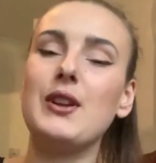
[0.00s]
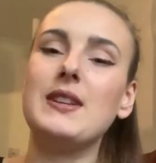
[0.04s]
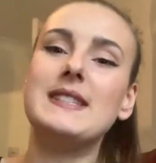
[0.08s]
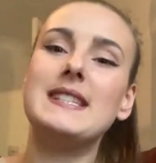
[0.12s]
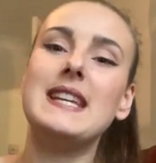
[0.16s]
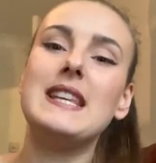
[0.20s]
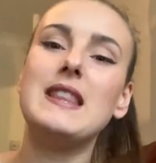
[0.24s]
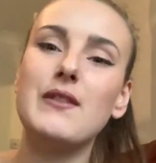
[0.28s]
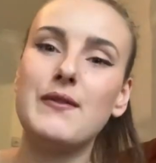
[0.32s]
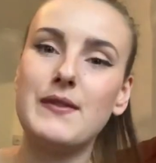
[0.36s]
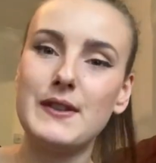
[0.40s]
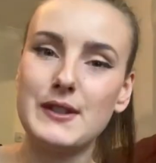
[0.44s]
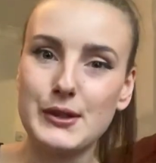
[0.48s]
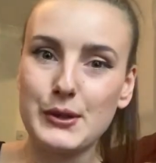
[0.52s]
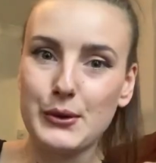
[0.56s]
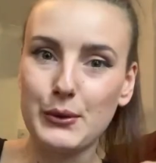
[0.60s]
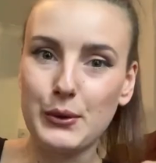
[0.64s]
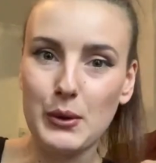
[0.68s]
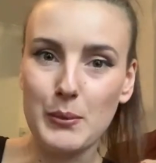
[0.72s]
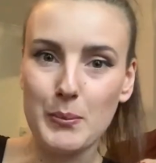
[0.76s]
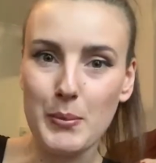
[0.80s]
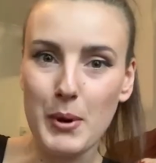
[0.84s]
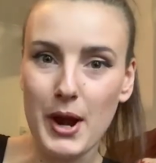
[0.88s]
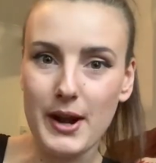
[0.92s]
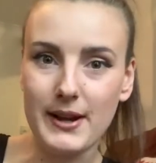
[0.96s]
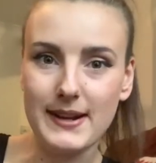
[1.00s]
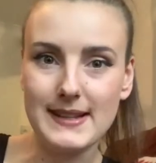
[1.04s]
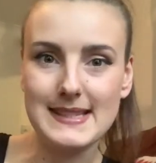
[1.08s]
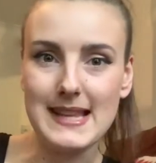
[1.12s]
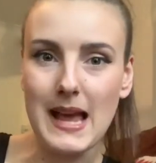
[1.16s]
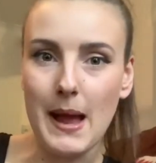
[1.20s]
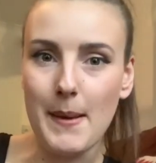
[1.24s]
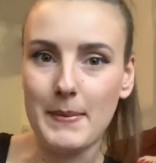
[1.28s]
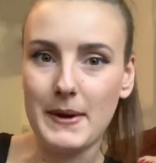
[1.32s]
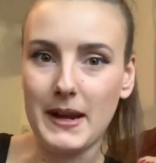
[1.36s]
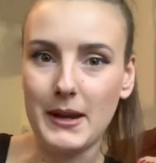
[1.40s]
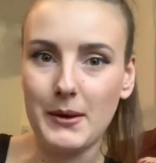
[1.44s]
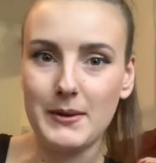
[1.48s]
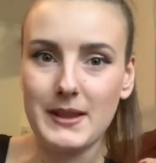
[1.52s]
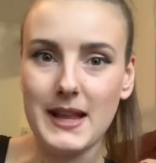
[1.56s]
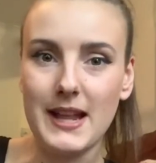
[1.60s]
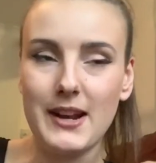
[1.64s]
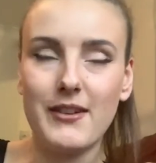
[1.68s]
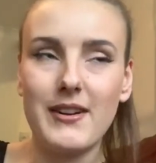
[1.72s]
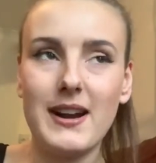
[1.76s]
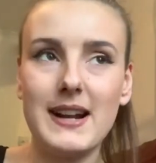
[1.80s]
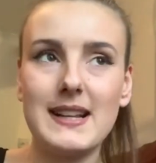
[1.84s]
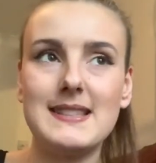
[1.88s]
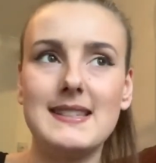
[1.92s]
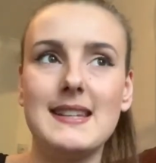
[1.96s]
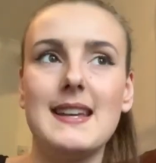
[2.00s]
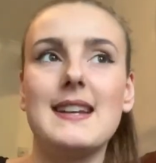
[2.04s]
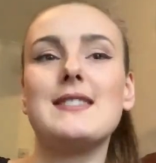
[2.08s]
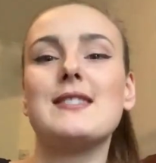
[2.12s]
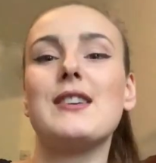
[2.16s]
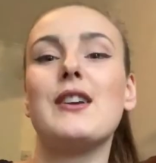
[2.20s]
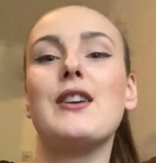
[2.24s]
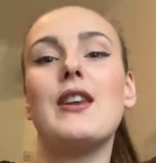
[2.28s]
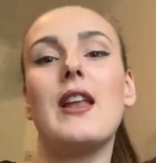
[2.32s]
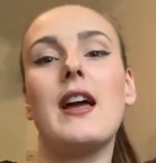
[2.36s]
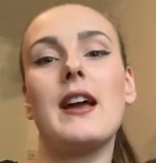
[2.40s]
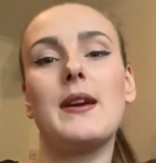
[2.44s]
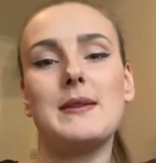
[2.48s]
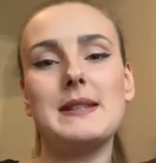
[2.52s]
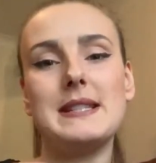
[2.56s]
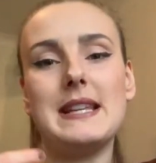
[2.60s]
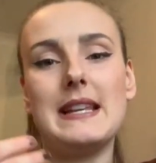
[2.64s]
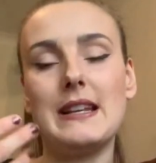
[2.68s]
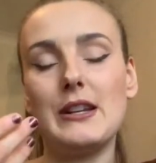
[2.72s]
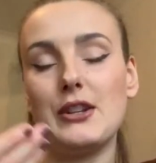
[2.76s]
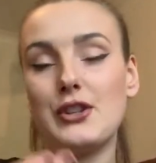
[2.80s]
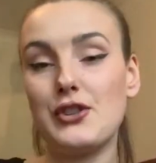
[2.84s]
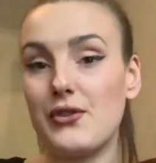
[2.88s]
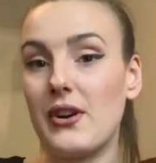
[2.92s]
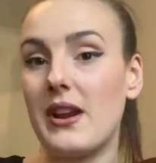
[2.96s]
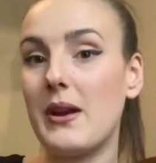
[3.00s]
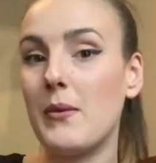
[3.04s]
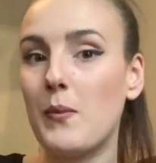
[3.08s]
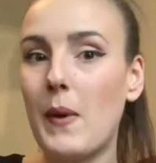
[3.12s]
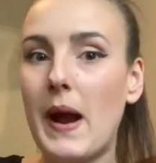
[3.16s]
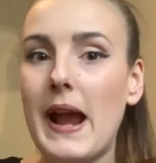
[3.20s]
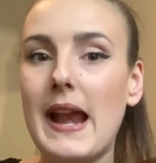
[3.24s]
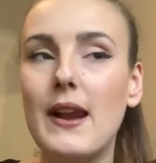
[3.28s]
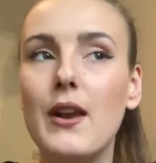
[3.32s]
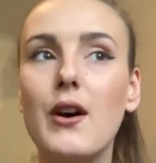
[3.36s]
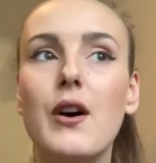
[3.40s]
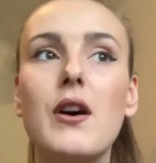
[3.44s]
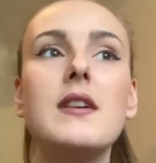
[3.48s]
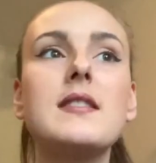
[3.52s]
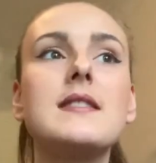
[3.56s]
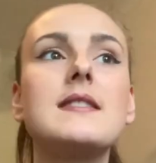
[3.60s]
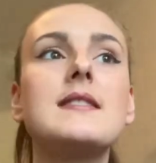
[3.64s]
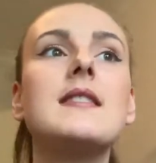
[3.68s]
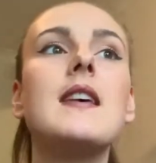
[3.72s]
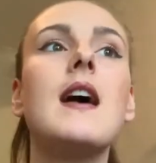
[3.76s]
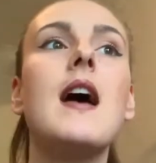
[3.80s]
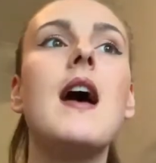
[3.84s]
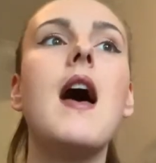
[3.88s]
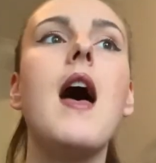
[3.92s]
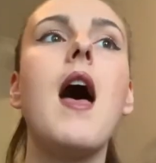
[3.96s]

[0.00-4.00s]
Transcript: can see the physical components happening with anorexia so like we said extreme weight loss